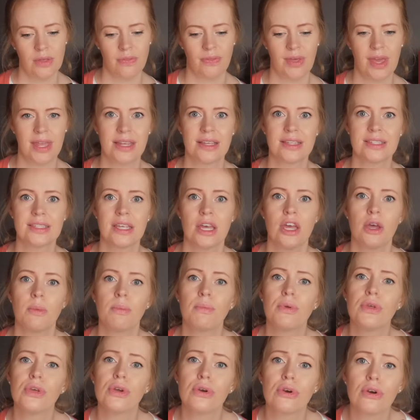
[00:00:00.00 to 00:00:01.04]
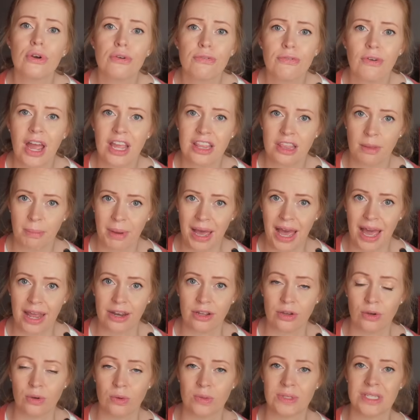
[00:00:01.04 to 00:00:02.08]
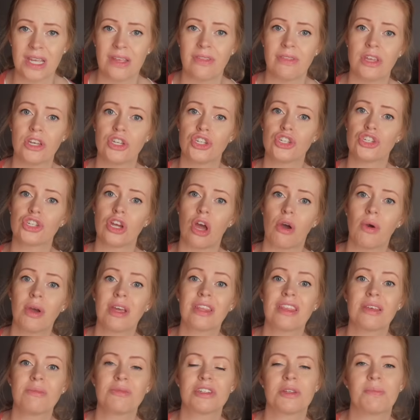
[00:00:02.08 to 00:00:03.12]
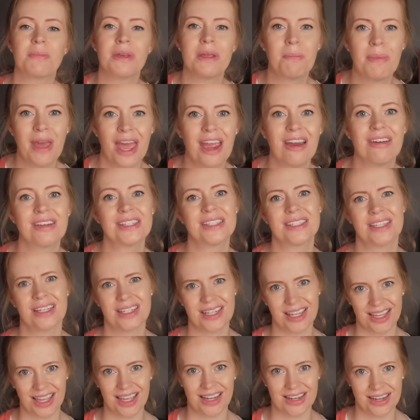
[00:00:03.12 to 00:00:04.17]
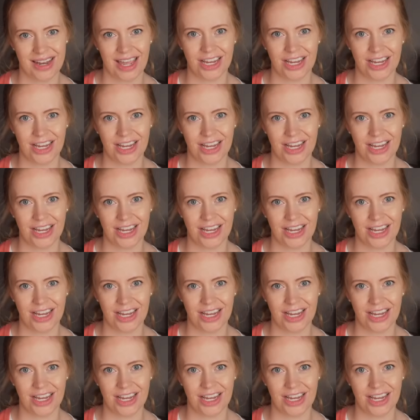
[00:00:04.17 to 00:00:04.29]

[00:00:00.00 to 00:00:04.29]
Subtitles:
that is, purifying the particles and then showing them to be parasitic in